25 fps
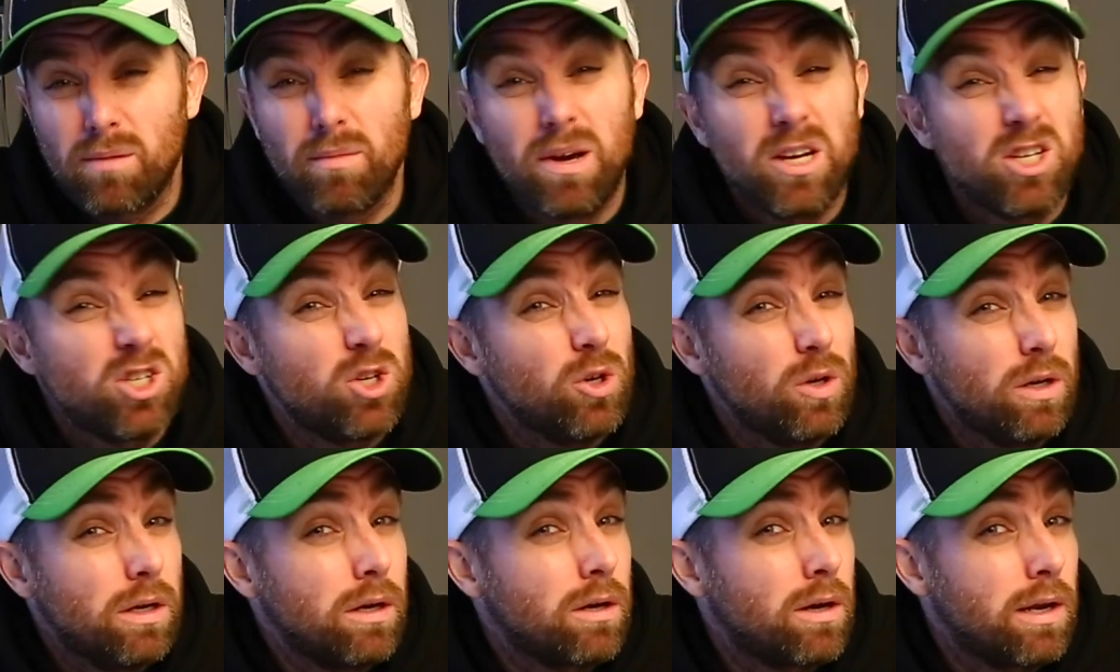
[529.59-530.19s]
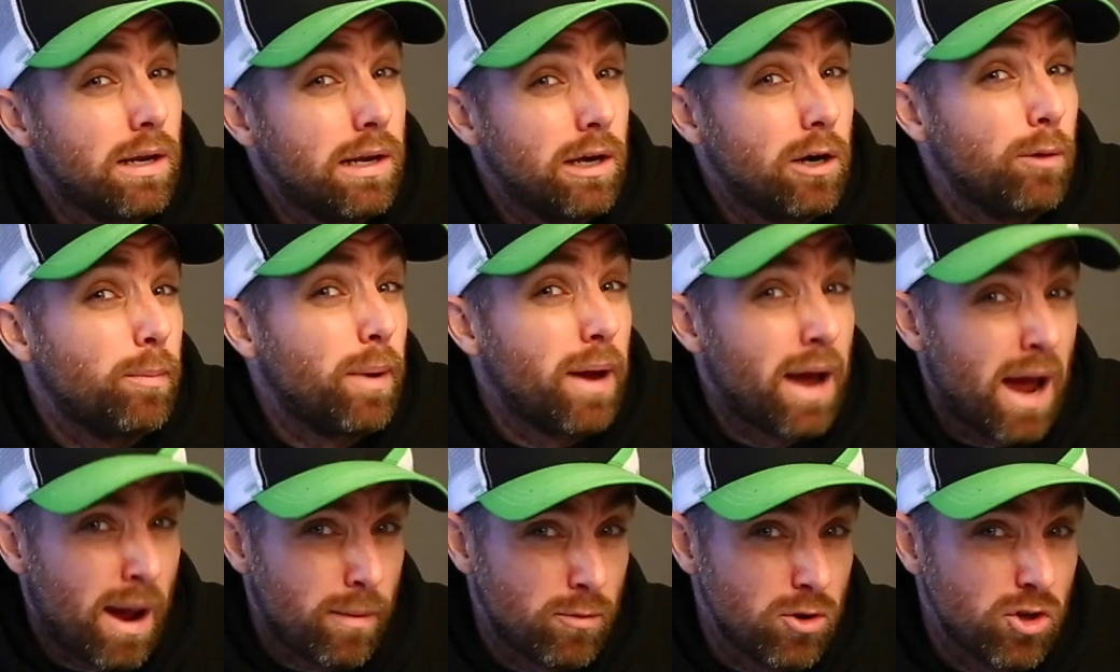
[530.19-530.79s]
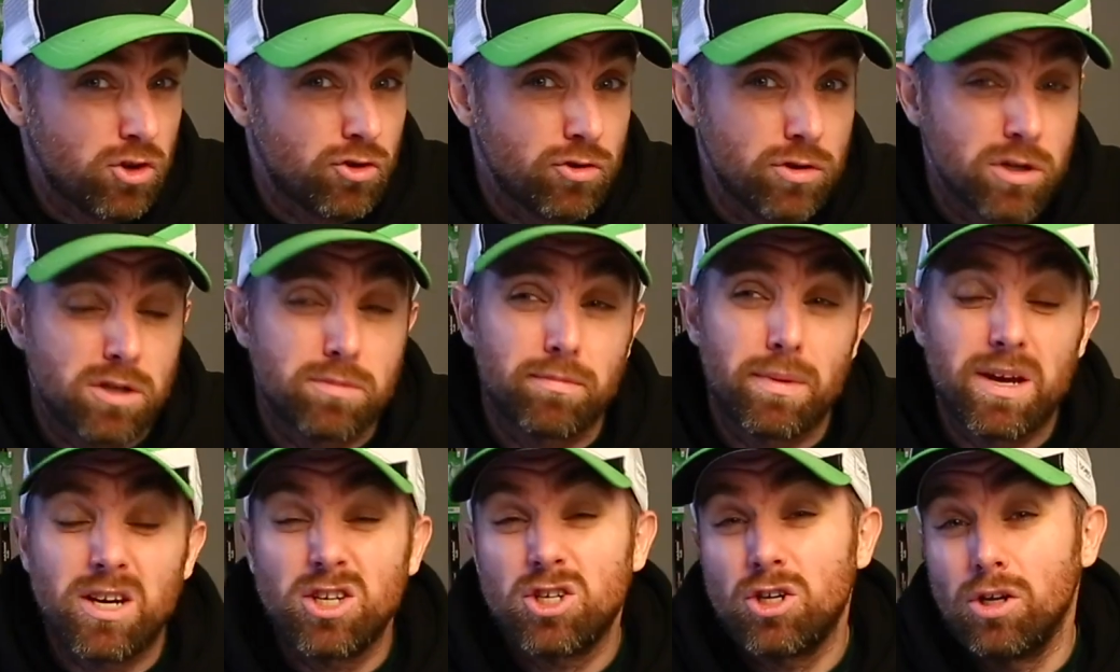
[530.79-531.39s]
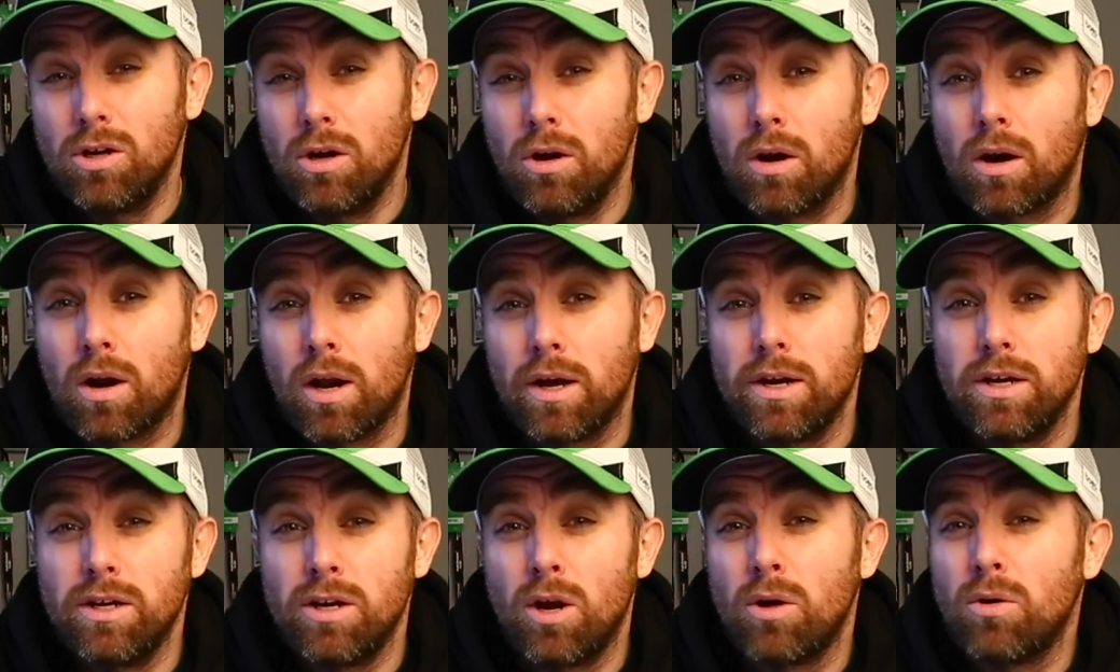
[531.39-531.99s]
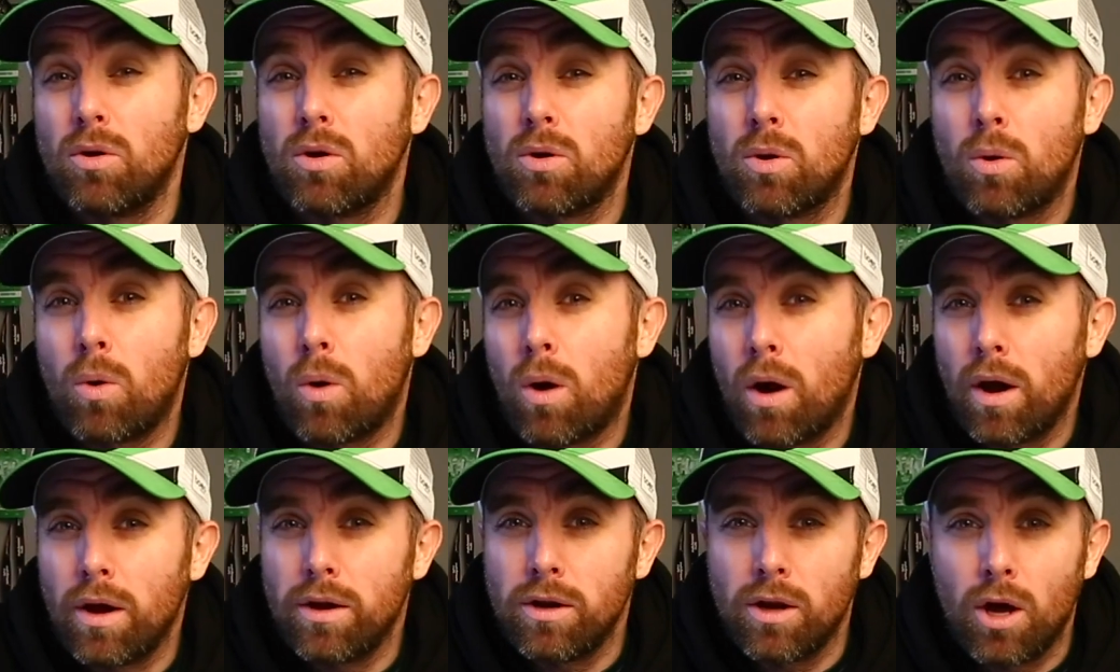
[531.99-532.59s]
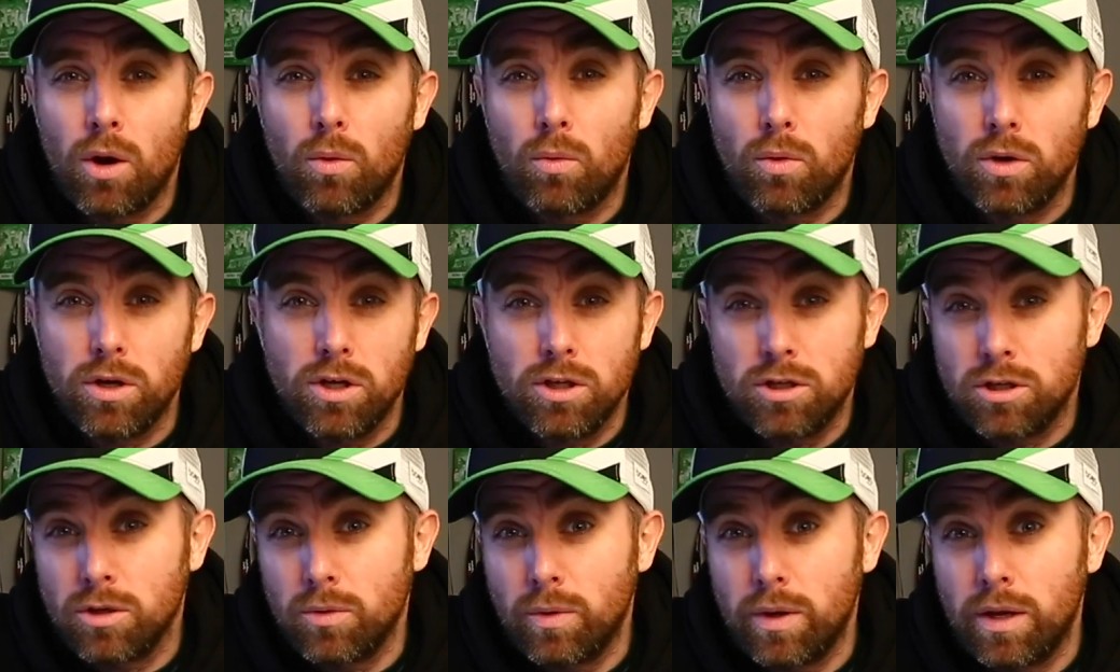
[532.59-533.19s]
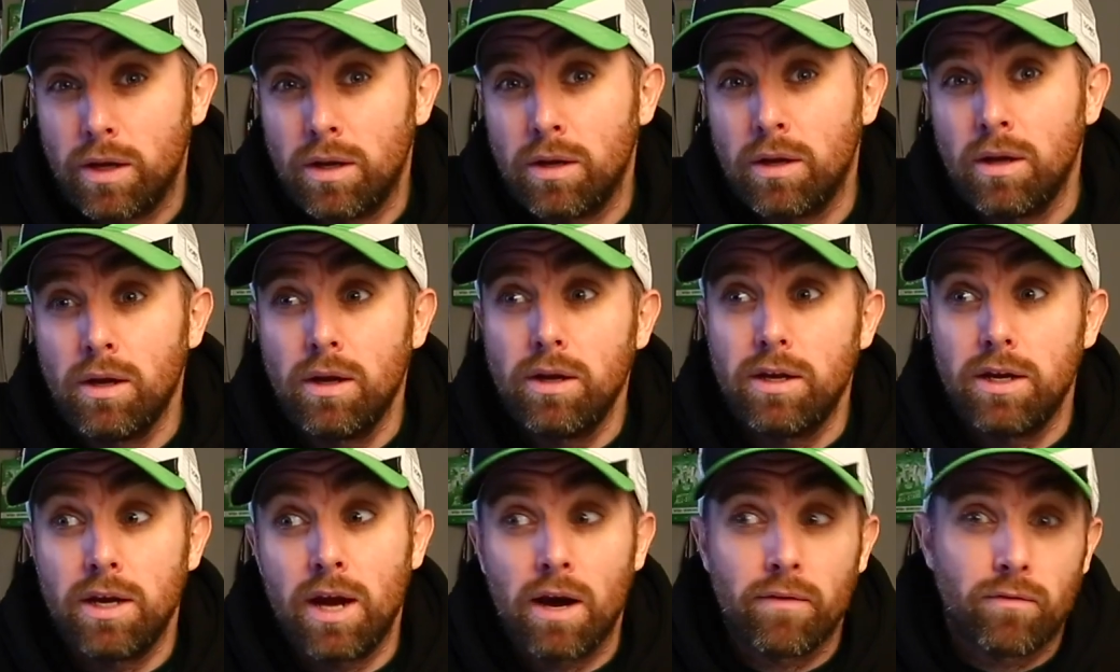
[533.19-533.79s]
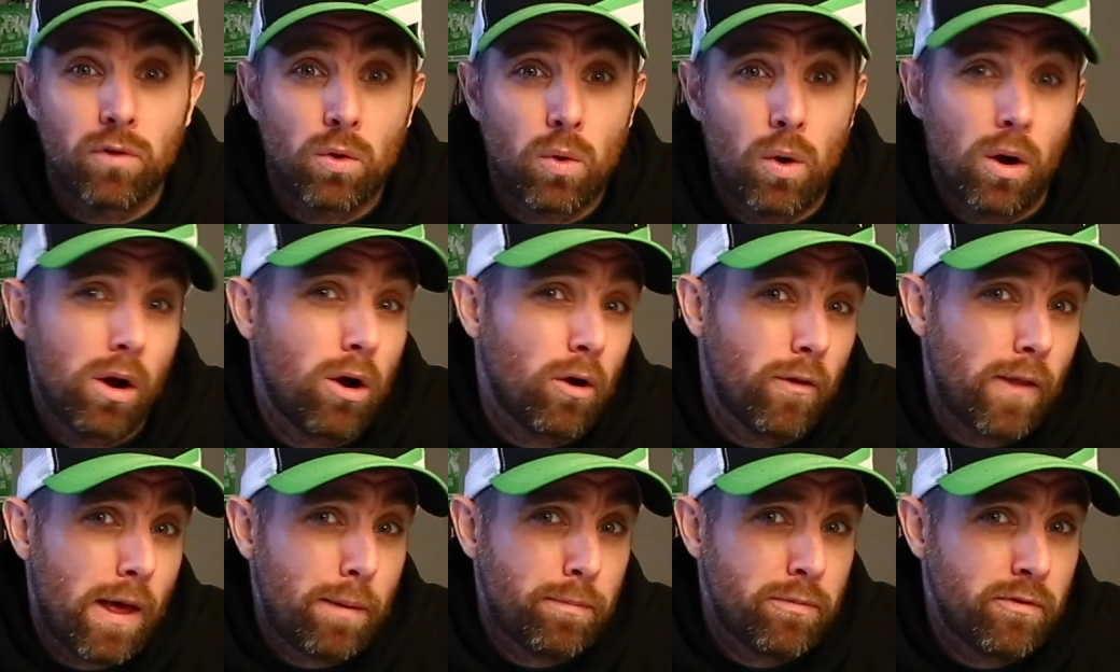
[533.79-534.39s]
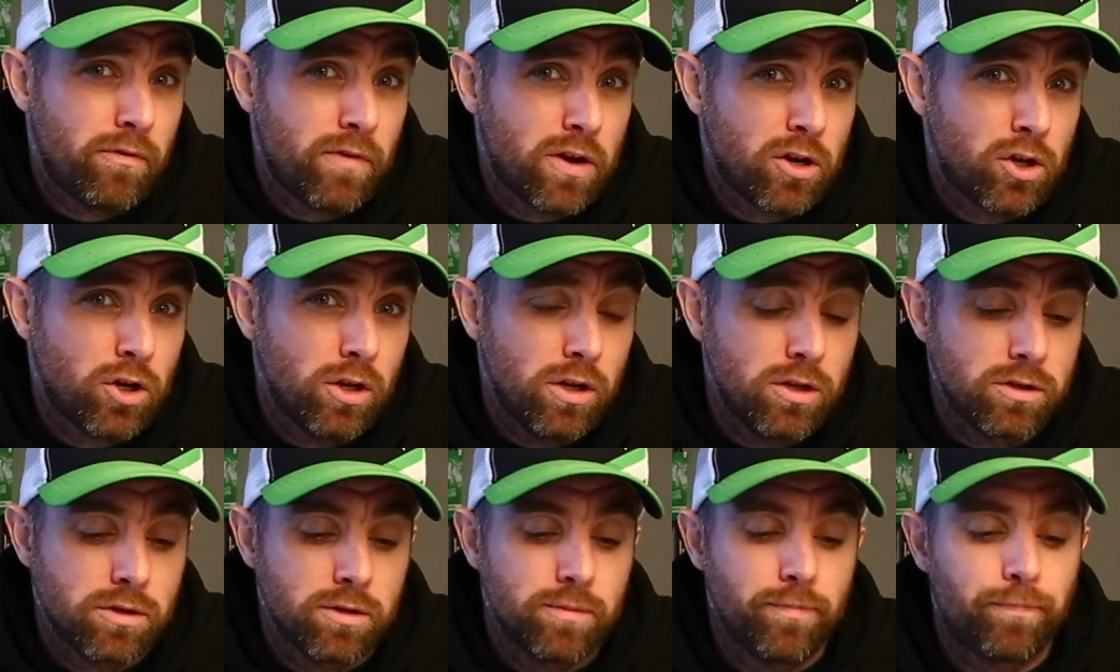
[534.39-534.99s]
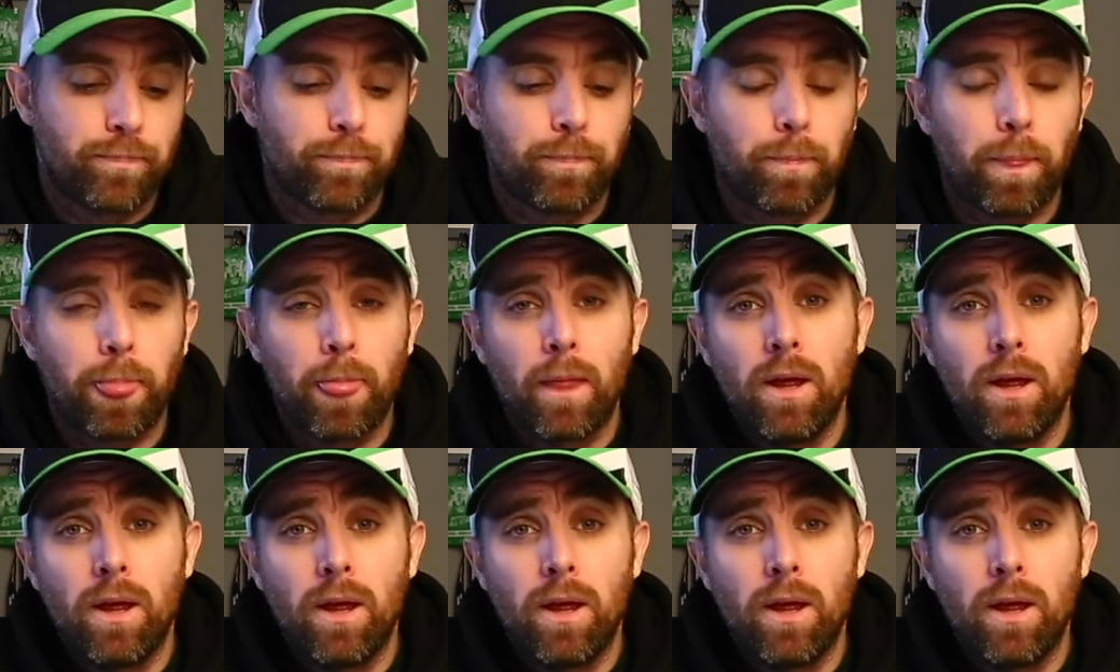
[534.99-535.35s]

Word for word: Makes you look a little bit amateurish, makes you look like you don't quite know what you're doing, you haven't quite got that professionalism.